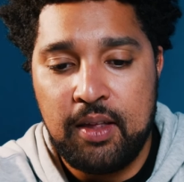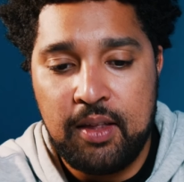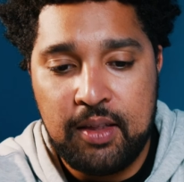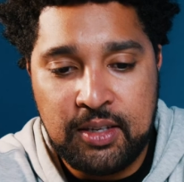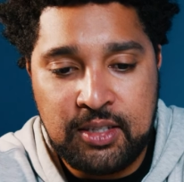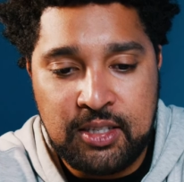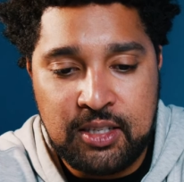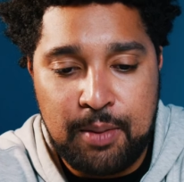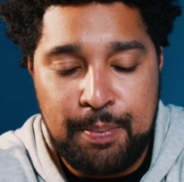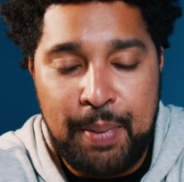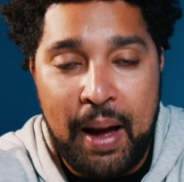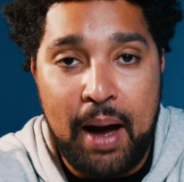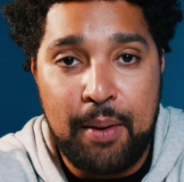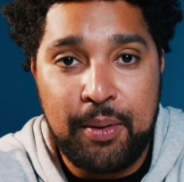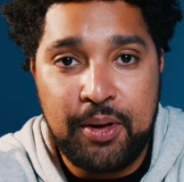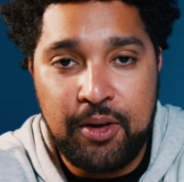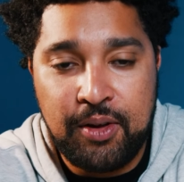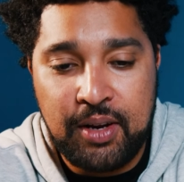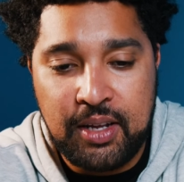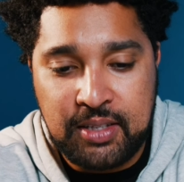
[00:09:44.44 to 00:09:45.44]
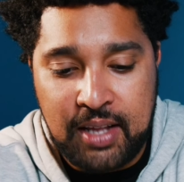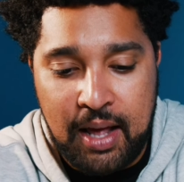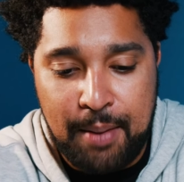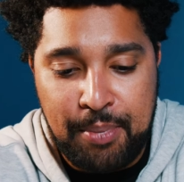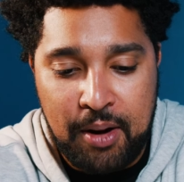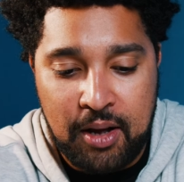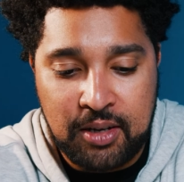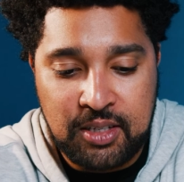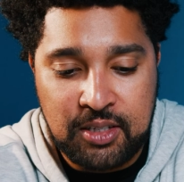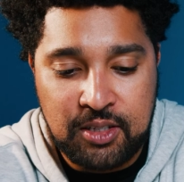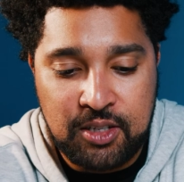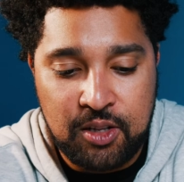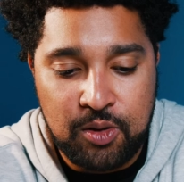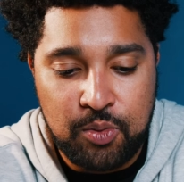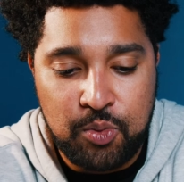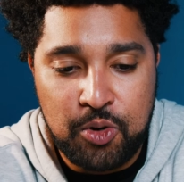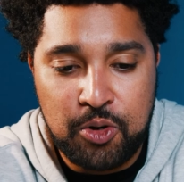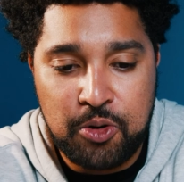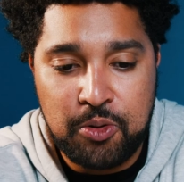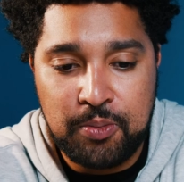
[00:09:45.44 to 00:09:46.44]
This is the power unit, so that plugs into the
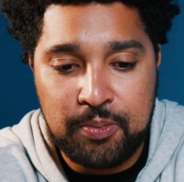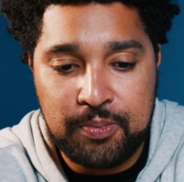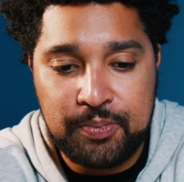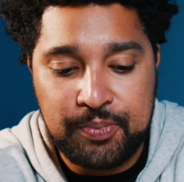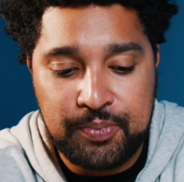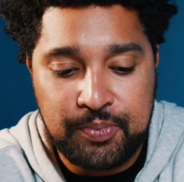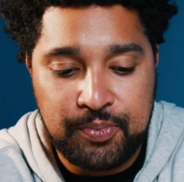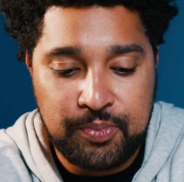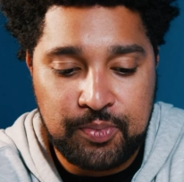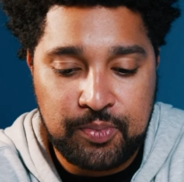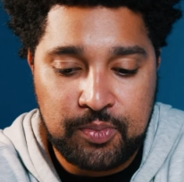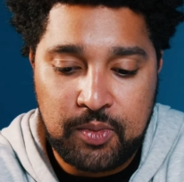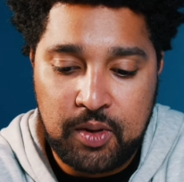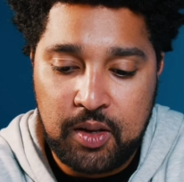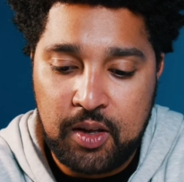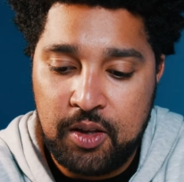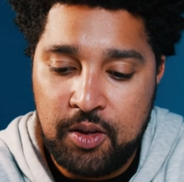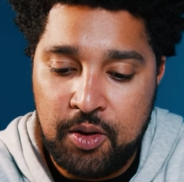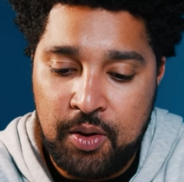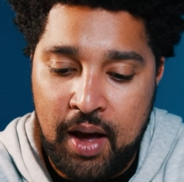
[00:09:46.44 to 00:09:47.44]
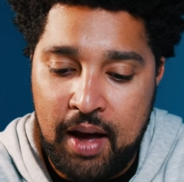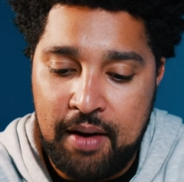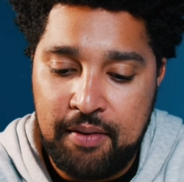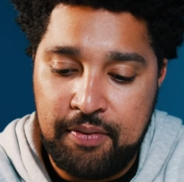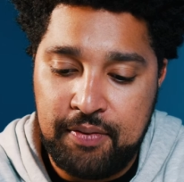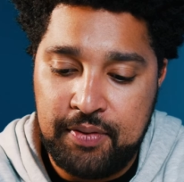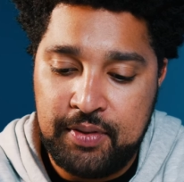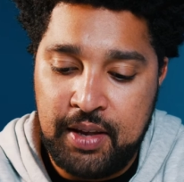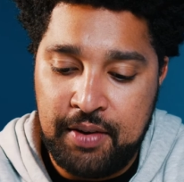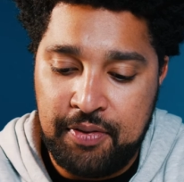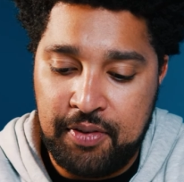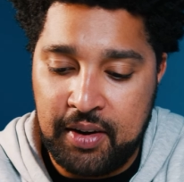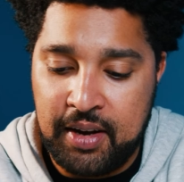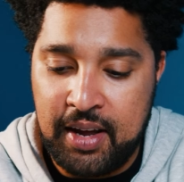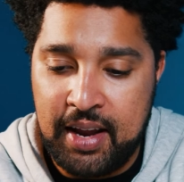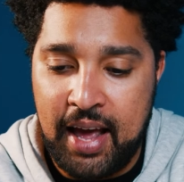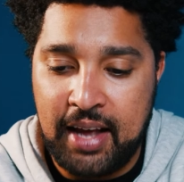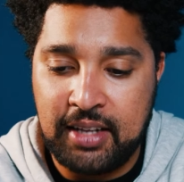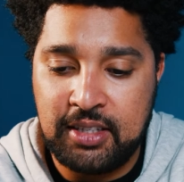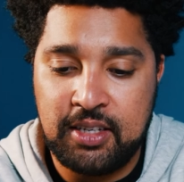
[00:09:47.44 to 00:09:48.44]
wall. You have different
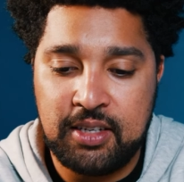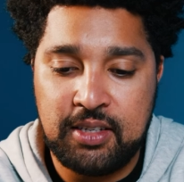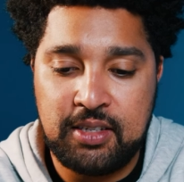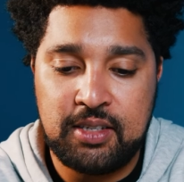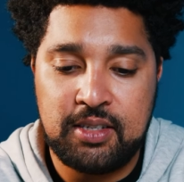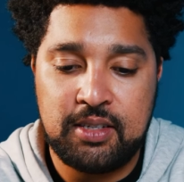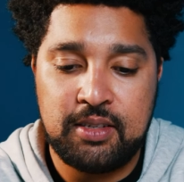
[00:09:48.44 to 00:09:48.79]
connectors.